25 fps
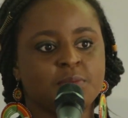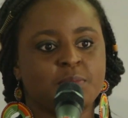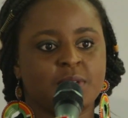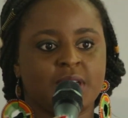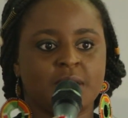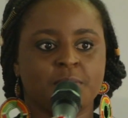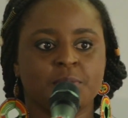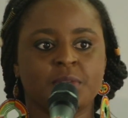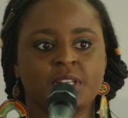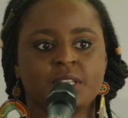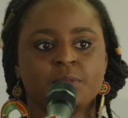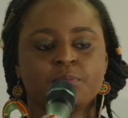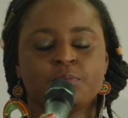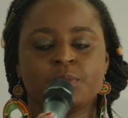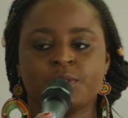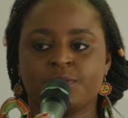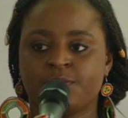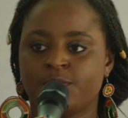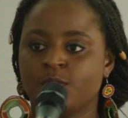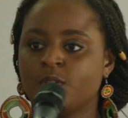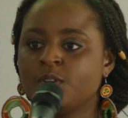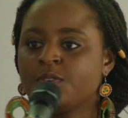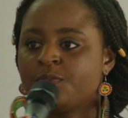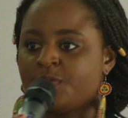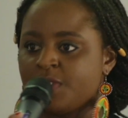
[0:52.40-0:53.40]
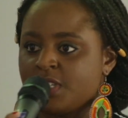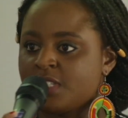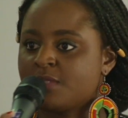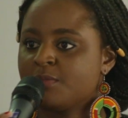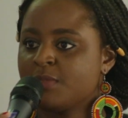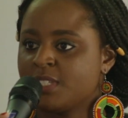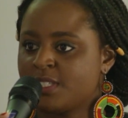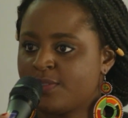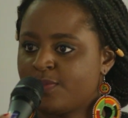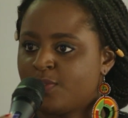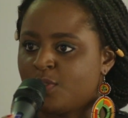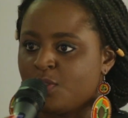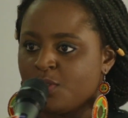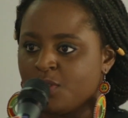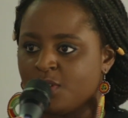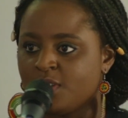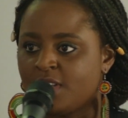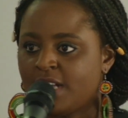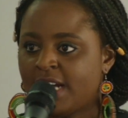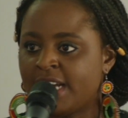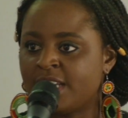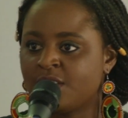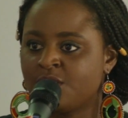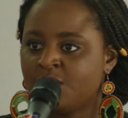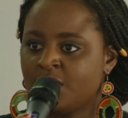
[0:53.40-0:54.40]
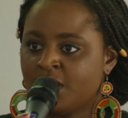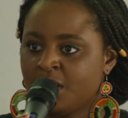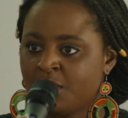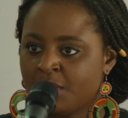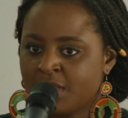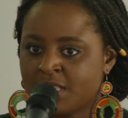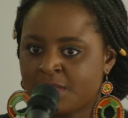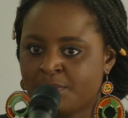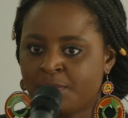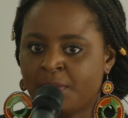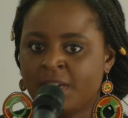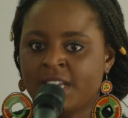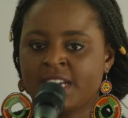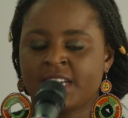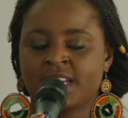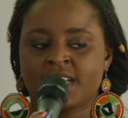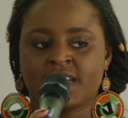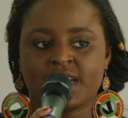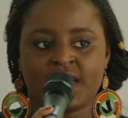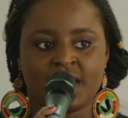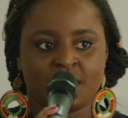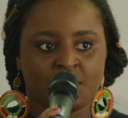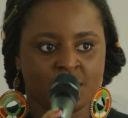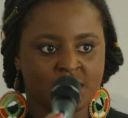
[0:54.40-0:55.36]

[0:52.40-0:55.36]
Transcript: body, but I mean, before Fees Must Fall, I knew I was black,